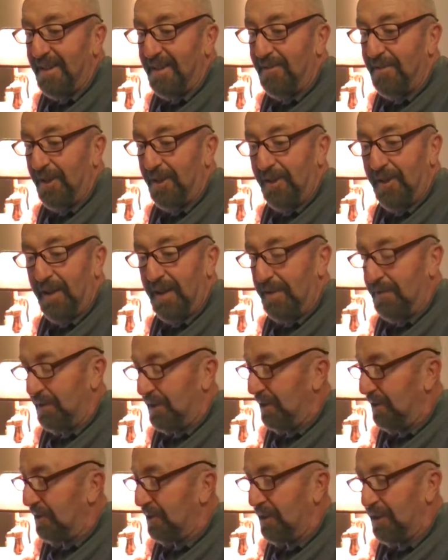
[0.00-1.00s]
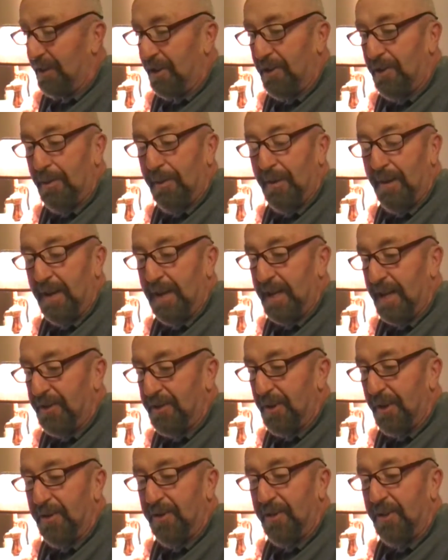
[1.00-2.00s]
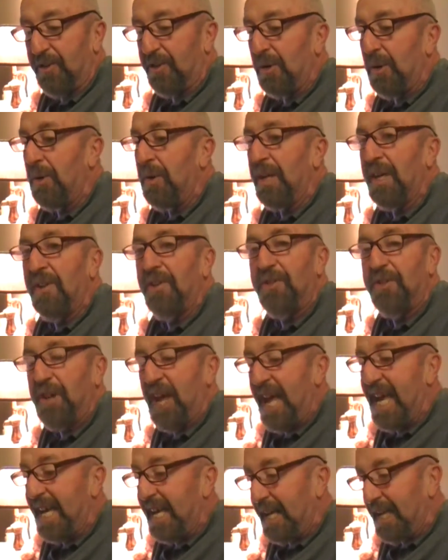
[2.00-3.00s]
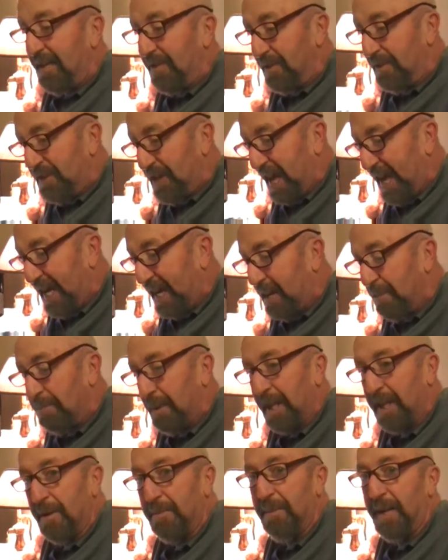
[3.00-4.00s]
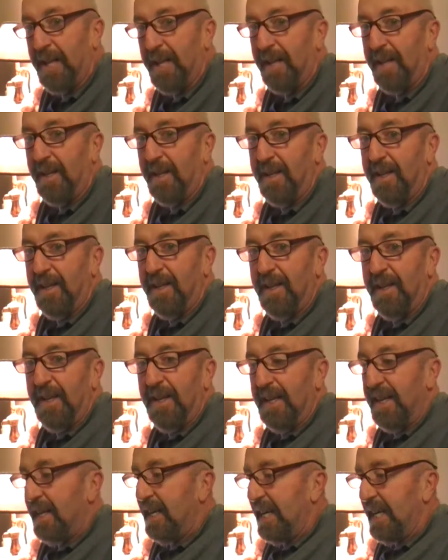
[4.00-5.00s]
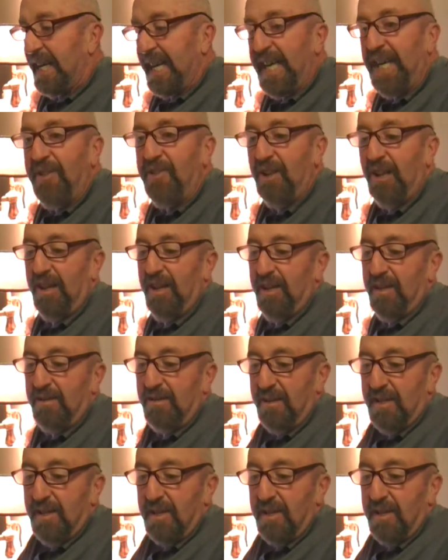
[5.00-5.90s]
For this country is tanking by the minute. He says